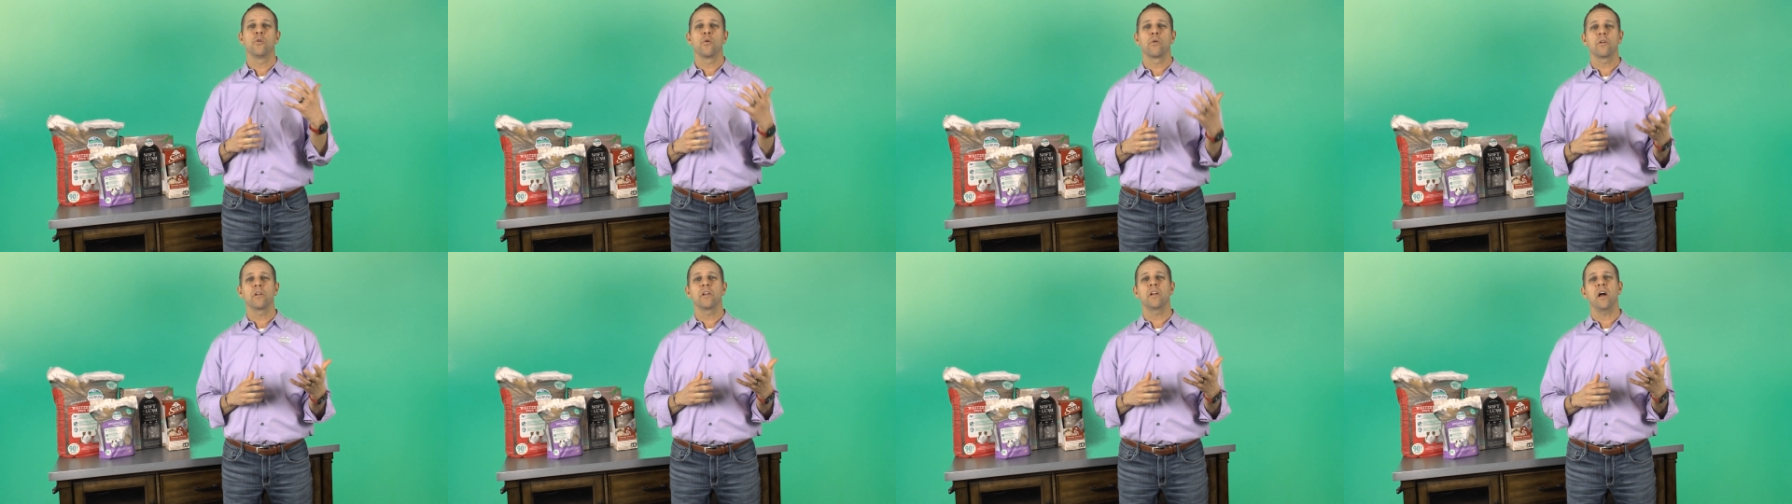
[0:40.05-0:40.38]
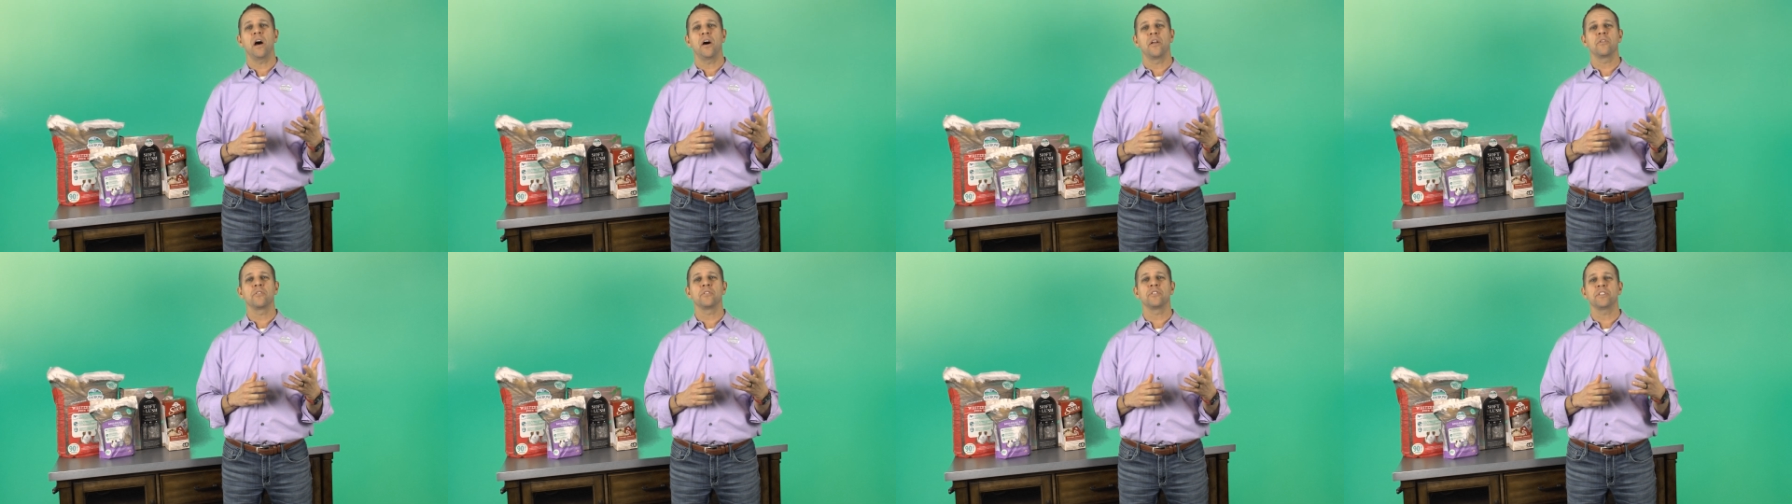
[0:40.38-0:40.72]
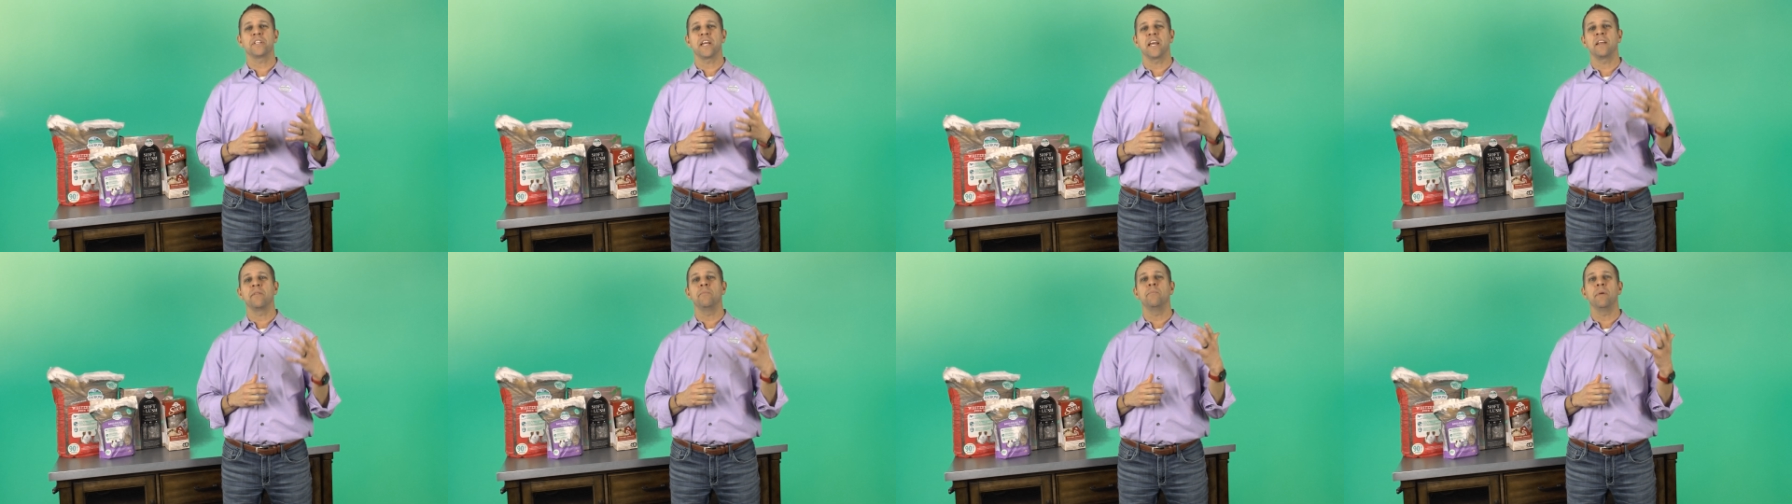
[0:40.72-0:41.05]
order to
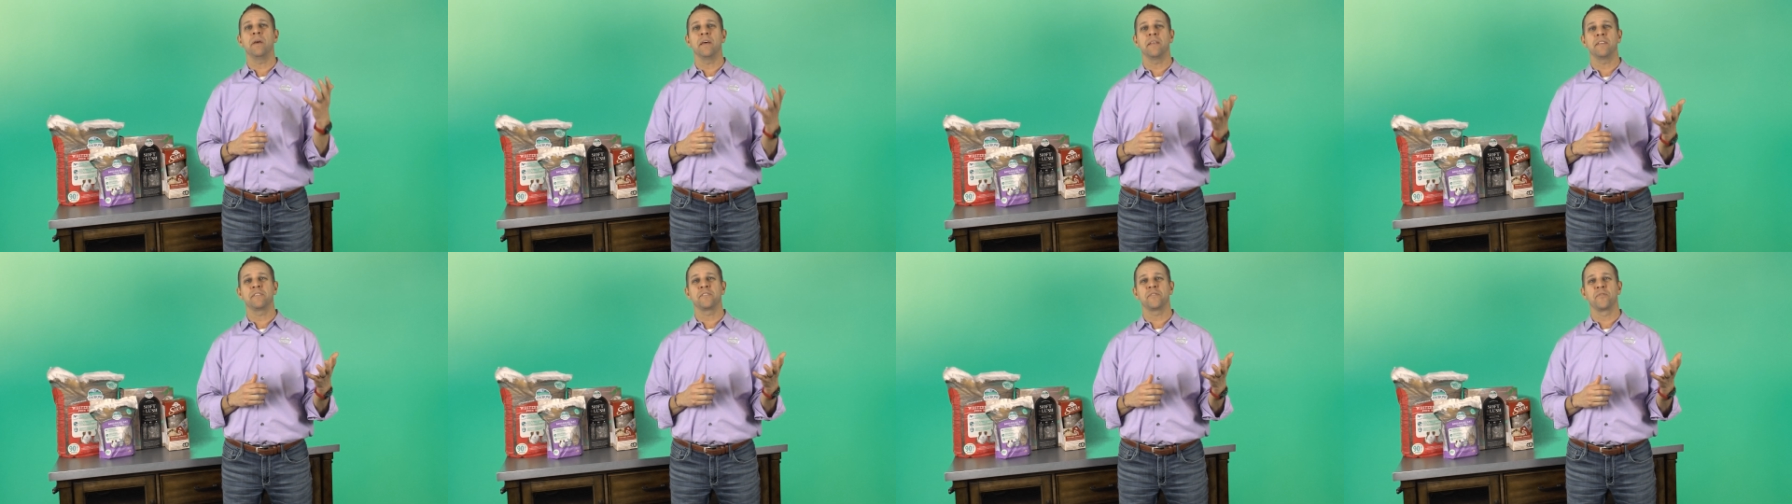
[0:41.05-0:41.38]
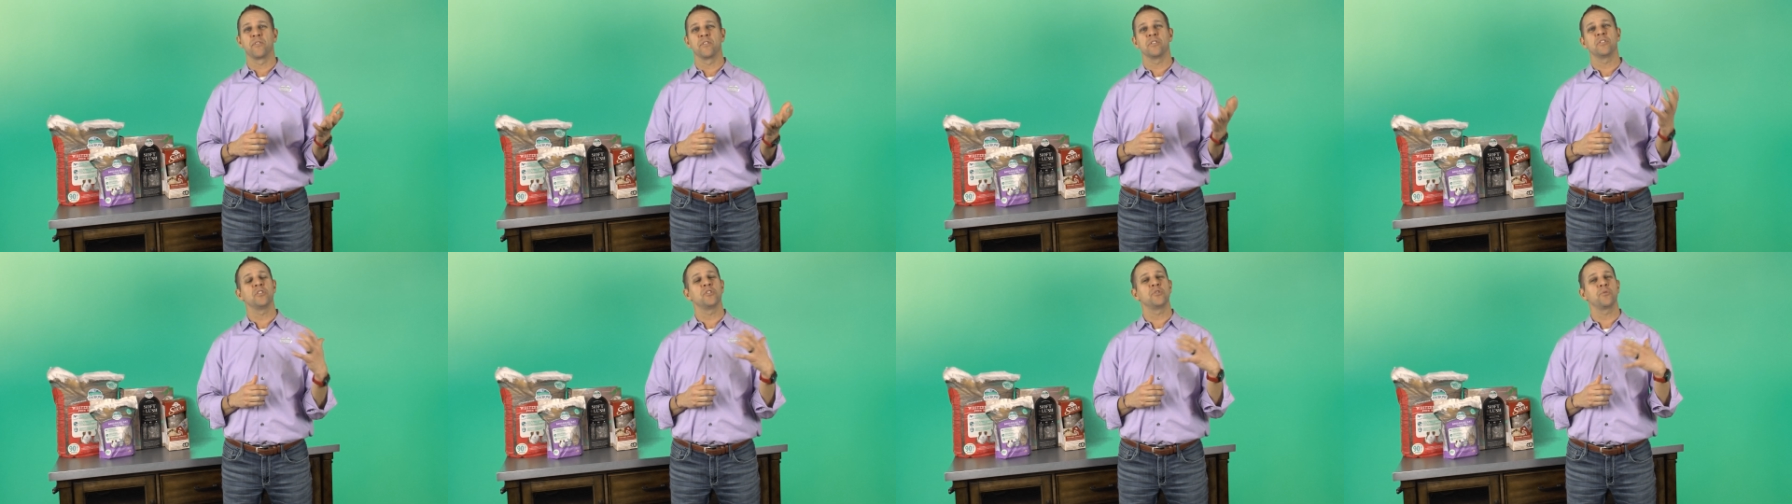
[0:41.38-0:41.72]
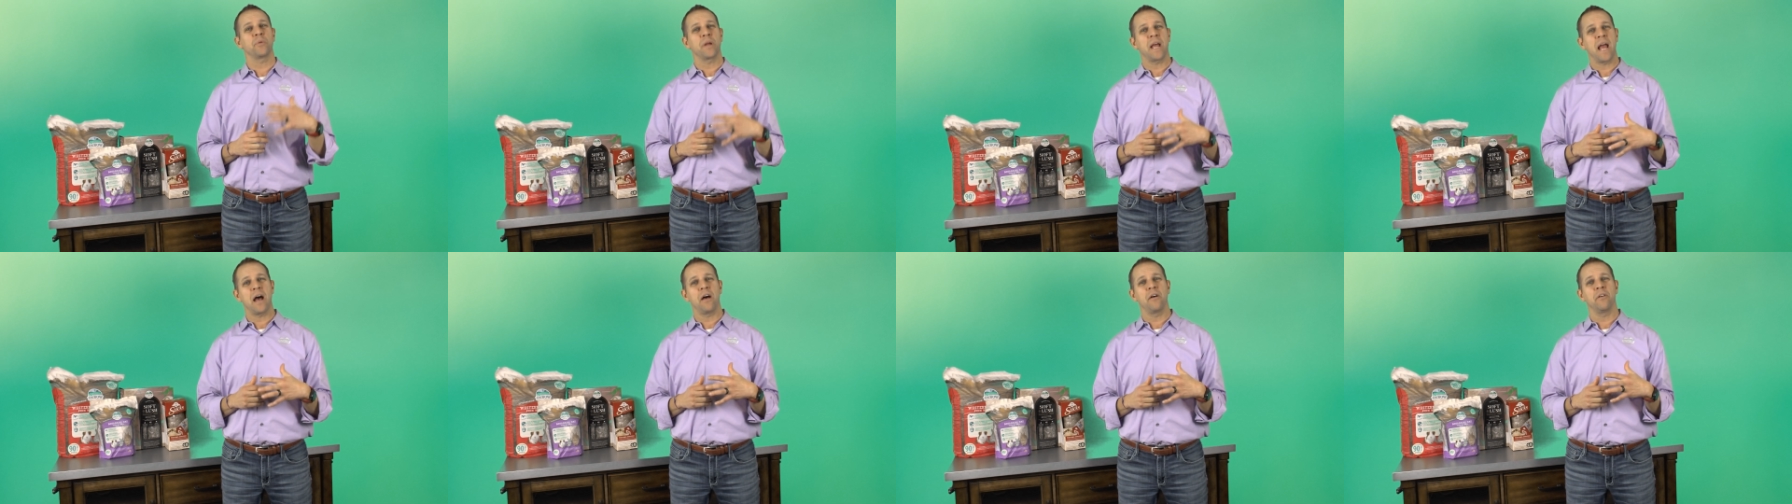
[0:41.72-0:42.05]
understand myths versus
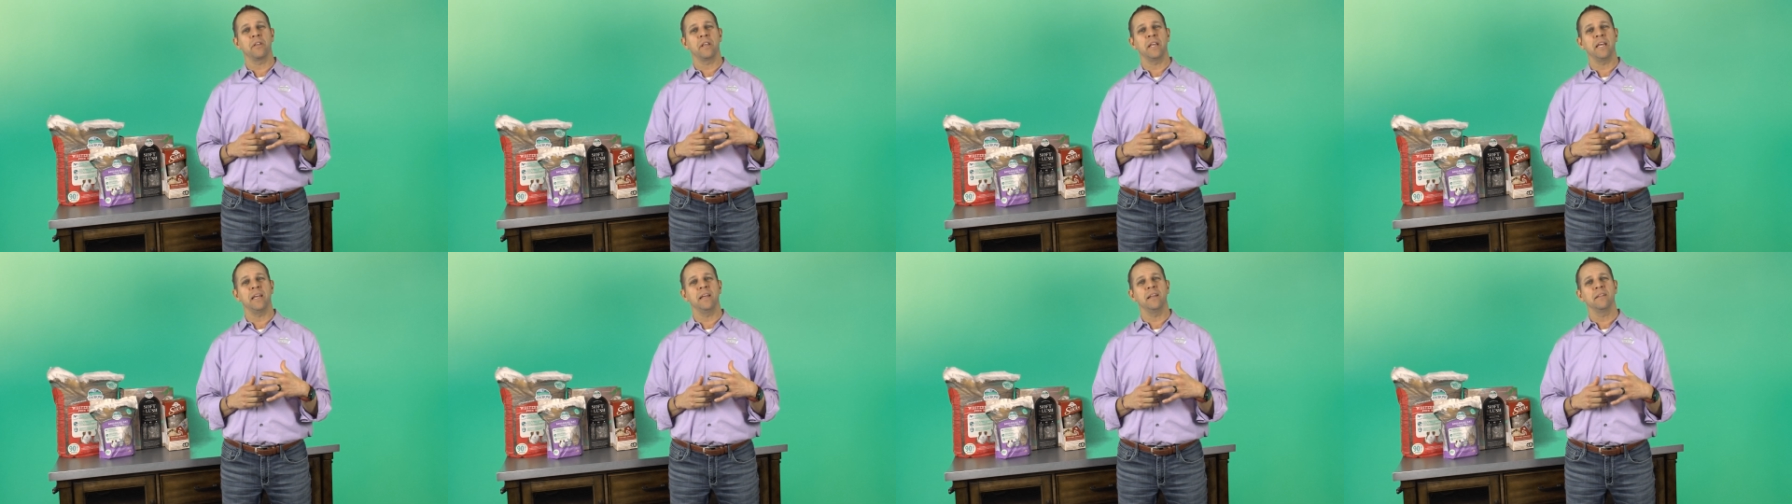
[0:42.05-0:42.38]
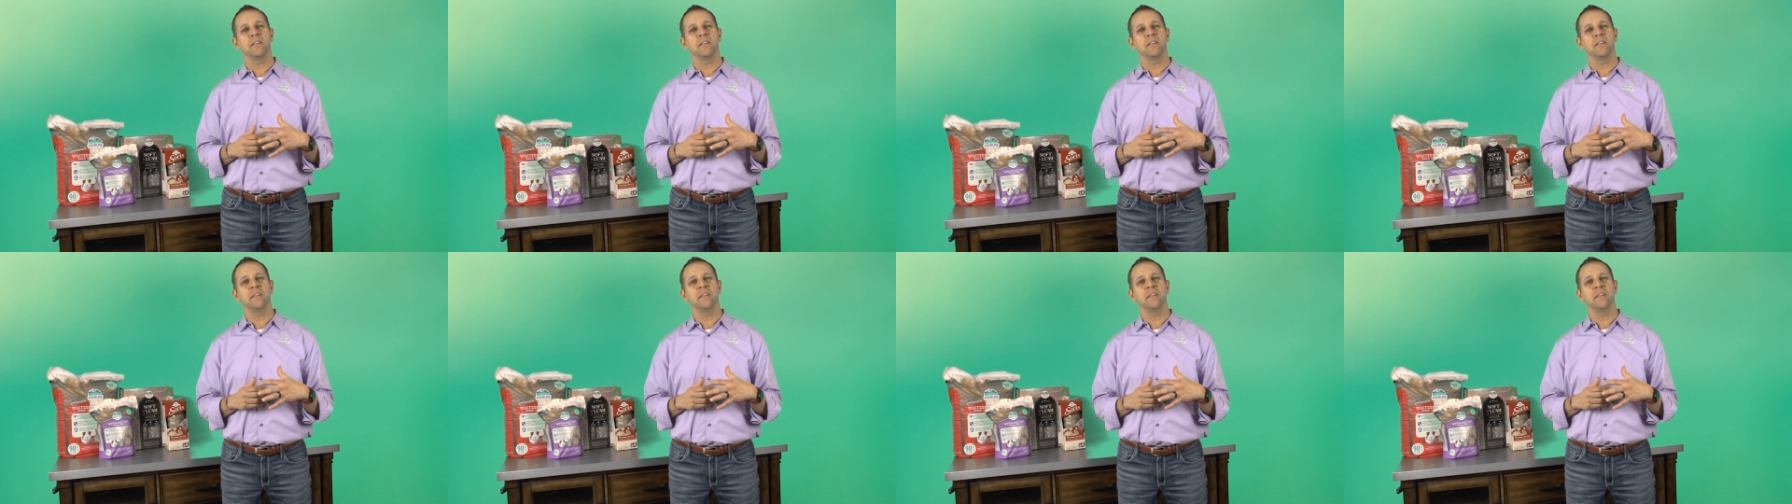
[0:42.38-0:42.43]
reality,